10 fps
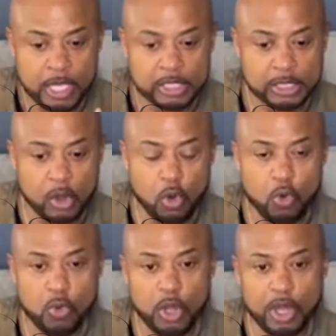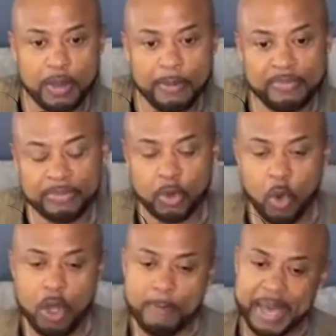So
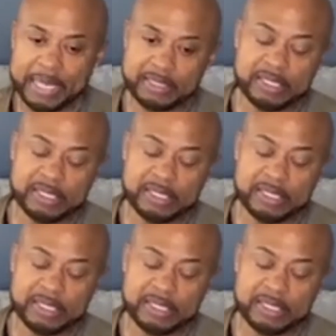going back